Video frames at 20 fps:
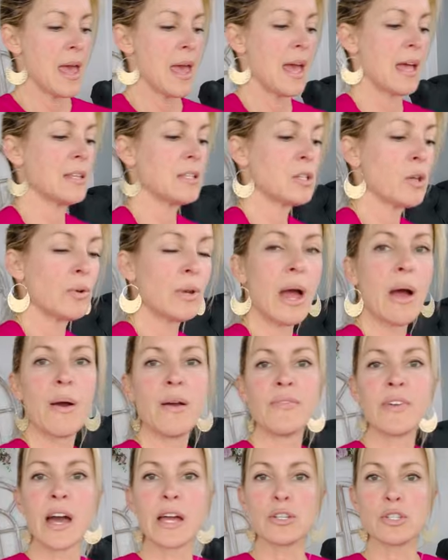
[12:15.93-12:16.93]
And so now
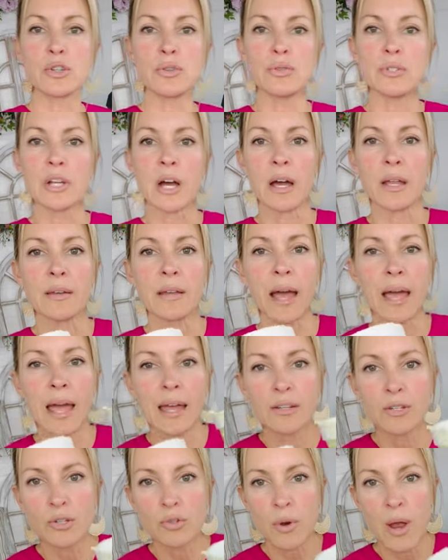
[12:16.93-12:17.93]
I've got two done. I
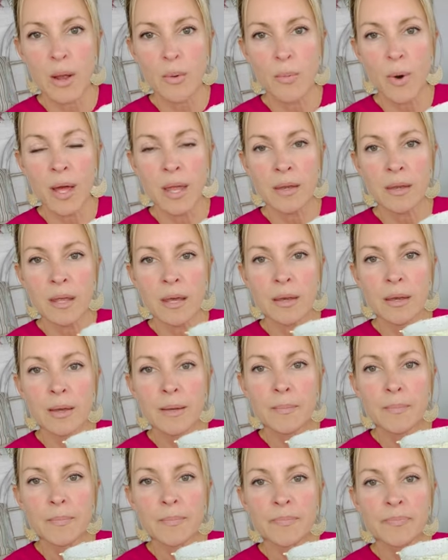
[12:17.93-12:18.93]
had to try one
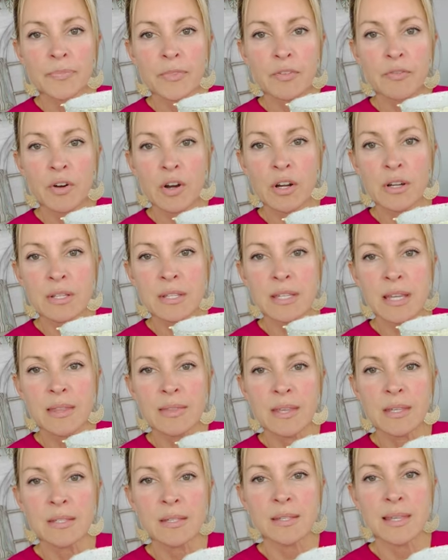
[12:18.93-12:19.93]
first,
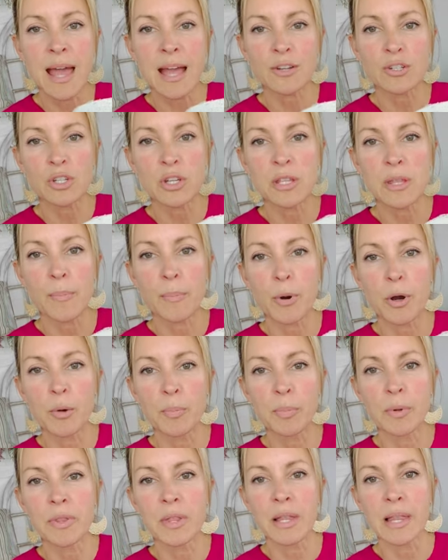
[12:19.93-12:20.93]
and this is actually the
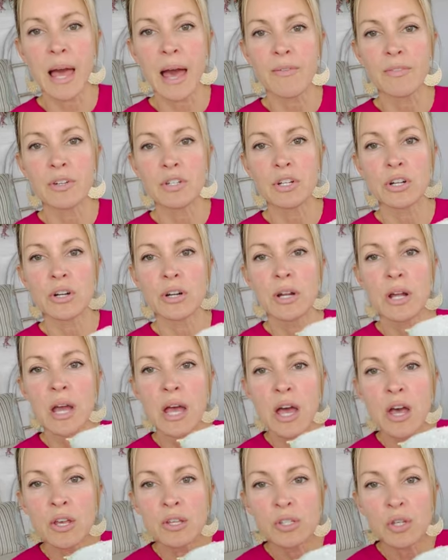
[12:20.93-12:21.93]
purple, the lavender.
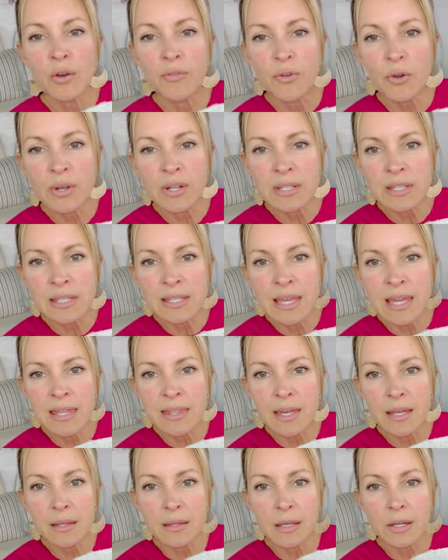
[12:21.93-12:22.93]
So if you can see,
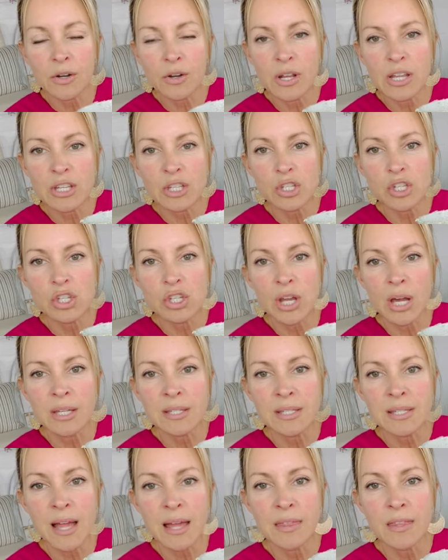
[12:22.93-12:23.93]
the glitter is
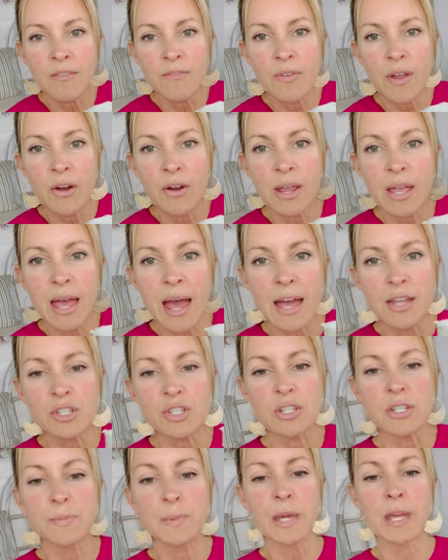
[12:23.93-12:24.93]
just on the very
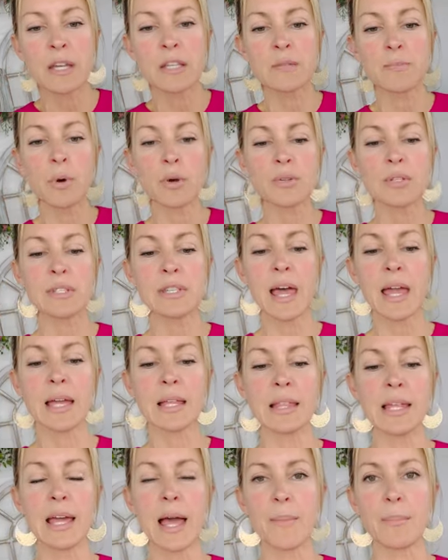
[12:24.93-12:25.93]
edges because most
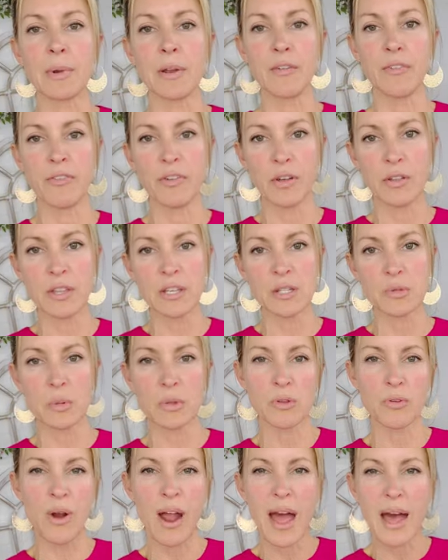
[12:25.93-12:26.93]
likely I'm gonna fill this
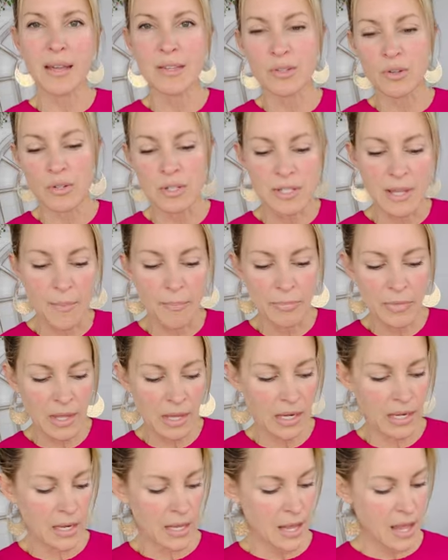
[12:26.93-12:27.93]
with grass or
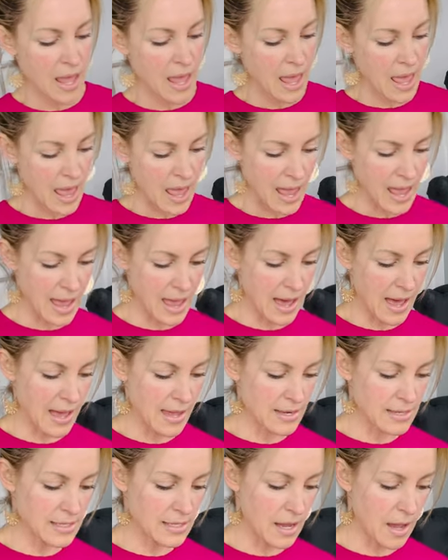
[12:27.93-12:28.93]
something,
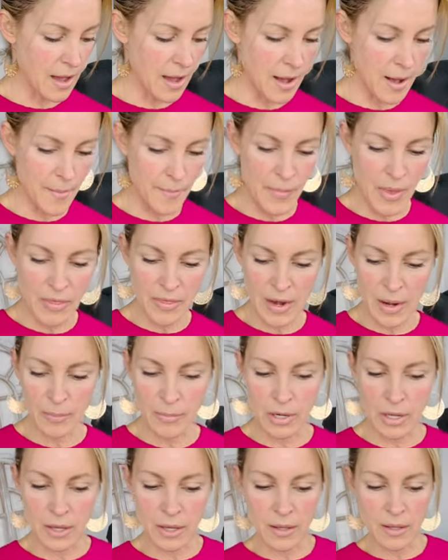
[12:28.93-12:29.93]
and then I'm
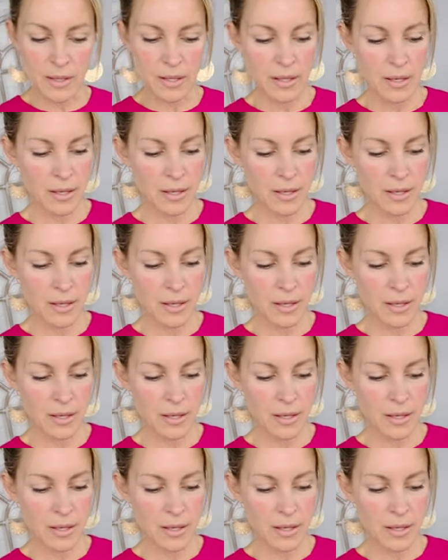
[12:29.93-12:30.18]
gonna